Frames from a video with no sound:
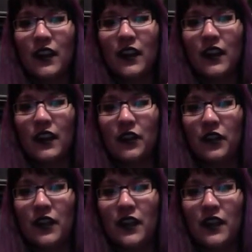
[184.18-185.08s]

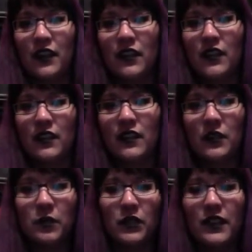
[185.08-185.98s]
covered it to
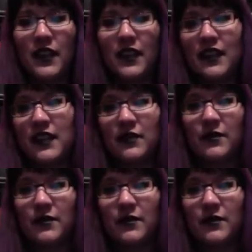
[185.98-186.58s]
protect it.